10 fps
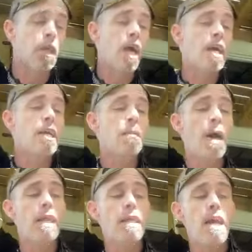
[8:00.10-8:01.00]
a lady
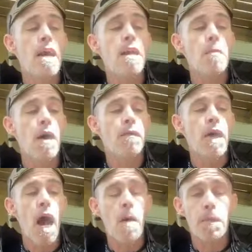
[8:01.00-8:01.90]
by the name of
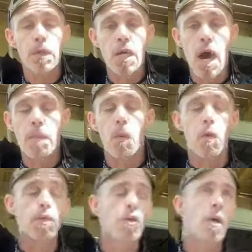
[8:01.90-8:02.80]
Coppertop, and
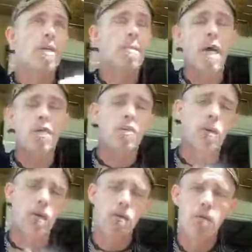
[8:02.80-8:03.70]
we'll do a
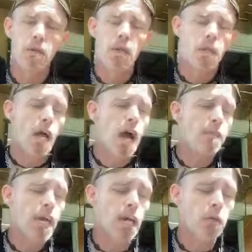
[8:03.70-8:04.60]
special
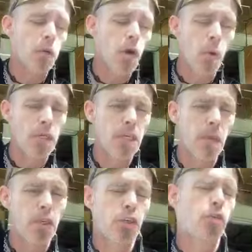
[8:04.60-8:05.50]
live cast where we go into
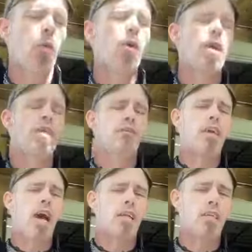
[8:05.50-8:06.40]
some of the stories of
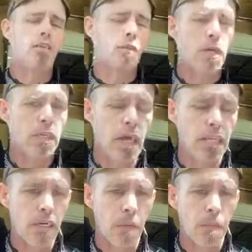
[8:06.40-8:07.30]
Gallatin Street because
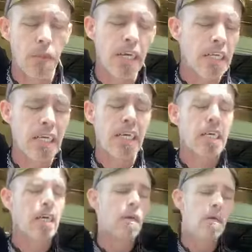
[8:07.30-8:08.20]
that's a completely
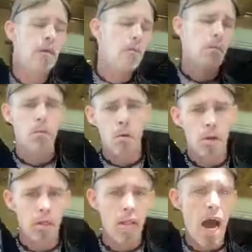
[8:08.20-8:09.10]

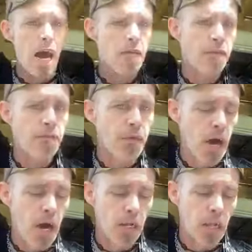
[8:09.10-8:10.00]
live
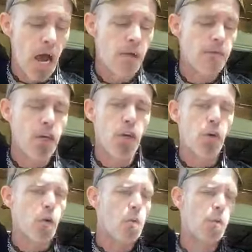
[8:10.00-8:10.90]
uh, live
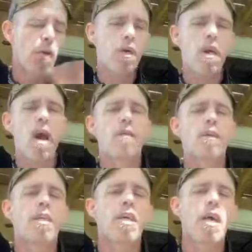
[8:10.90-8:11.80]
view
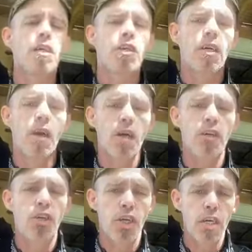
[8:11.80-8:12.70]
conversation
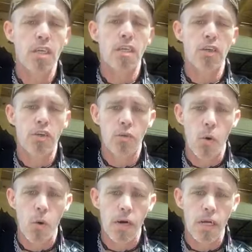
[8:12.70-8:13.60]
on just the
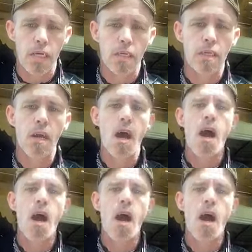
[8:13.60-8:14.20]
stories